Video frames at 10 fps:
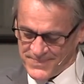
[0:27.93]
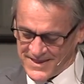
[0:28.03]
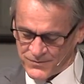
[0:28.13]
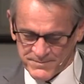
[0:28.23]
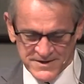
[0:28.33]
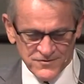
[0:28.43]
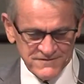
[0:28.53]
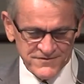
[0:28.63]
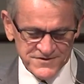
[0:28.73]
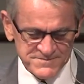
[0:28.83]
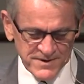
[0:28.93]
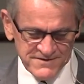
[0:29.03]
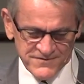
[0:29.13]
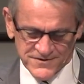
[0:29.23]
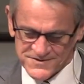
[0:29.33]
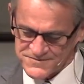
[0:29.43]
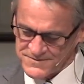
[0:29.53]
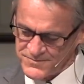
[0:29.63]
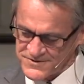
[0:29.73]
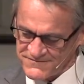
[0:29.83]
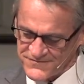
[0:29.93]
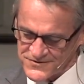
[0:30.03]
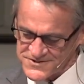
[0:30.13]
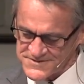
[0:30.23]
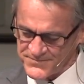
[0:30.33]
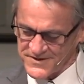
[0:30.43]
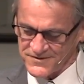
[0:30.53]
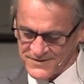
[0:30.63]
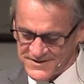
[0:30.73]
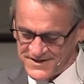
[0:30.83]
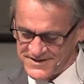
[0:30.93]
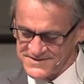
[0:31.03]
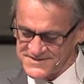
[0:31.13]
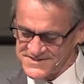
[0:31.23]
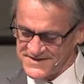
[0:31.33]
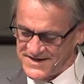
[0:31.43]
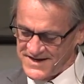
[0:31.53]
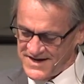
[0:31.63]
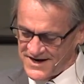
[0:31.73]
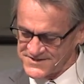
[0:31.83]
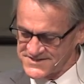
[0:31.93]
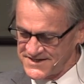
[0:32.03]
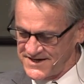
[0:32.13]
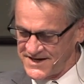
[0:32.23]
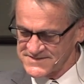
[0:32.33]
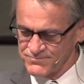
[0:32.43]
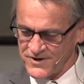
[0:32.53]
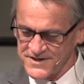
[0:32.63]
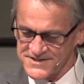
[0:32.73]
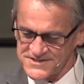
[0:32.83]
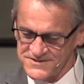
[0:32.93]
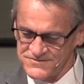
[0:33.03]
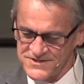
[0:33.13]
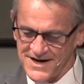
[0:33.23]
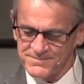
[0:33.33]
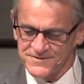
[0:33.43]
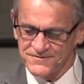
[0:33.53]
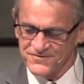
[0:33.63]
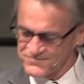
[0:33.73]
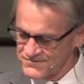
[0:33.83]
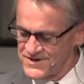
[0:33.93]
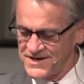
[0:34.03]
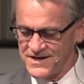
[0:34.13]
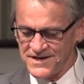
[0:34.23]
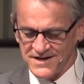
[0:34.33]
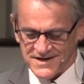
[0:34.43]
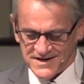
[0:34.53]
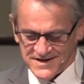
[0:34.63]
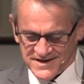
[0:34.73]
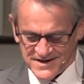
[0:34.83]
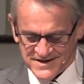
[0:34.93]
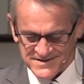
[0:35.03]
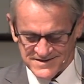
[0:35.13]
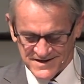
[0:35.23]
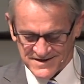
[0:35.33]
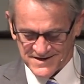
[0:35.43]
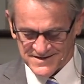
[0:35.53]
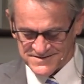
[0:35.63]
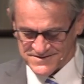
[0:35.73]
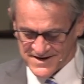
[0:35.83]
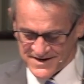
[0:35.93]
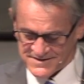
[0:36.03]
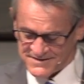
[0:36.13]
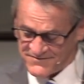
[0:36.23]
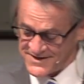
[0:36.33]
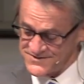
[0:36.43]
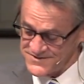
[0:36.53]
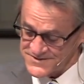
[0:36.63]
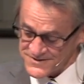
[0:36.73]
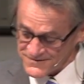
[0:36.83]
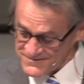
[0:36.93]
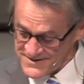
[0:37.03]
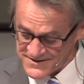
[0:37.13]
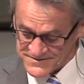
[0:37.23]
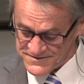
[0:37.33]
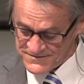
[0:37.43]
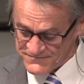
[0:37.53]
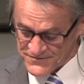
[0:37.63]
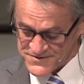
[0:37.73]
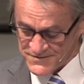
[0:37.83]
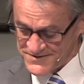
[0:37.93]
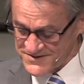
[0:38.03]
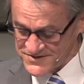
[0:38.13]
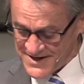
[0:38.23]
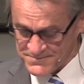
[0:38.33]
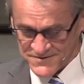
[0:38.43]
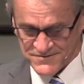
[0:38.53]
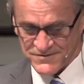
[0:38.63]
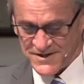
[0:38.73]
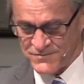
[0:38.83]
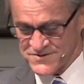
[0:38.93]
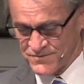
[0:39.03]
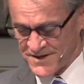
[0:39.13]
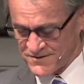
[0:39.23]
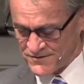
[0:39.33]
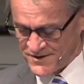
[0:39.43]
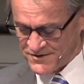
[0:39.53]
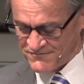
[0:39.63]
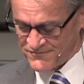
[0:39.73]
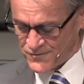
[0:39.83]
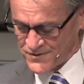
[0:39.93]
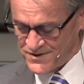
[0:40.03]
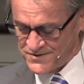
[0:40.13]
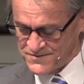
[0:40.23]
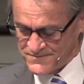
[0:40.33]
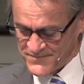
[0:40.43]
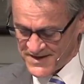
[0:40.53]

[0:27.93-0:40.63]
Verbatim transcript: And we've been going verse by verse through the book of First Corinthians. Our study has brought us to chapter 3. And uh, I invite you to turn there to 1 Corinthians chapter 3, was read earlier for you.